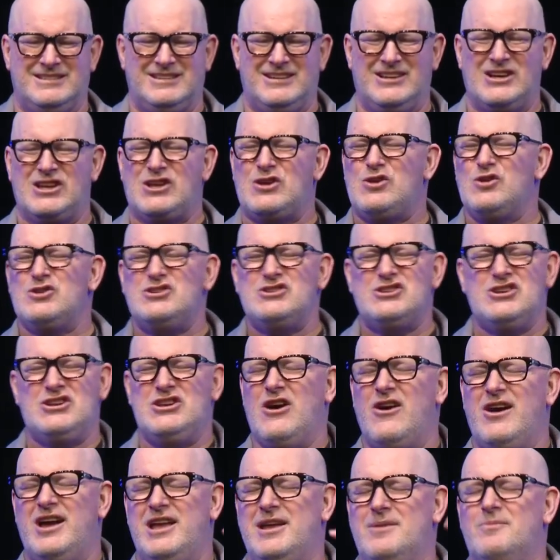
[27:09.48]
I couldn't
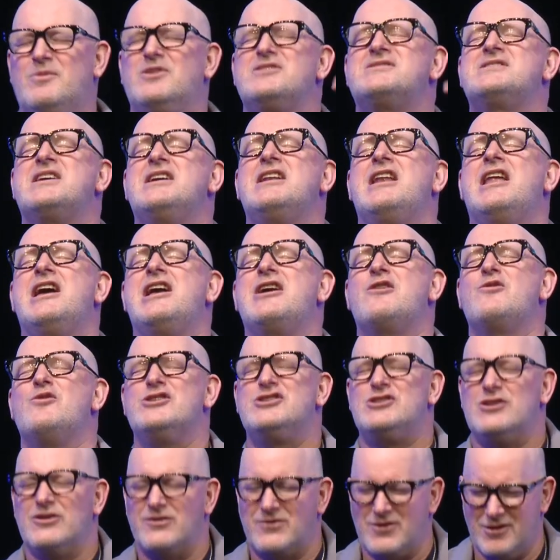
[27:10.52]
deny him. What's that
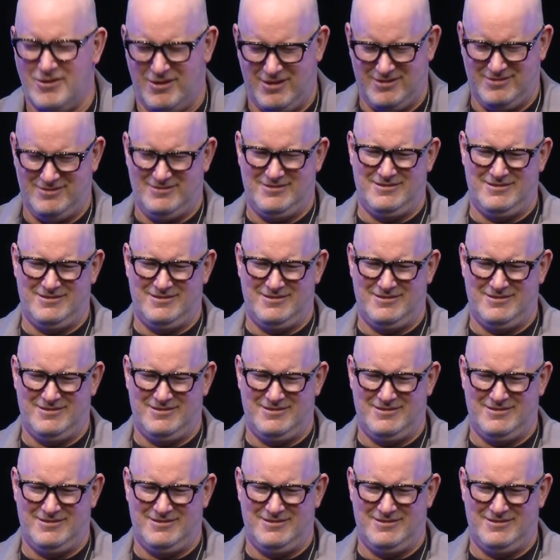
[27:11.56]
language you've got?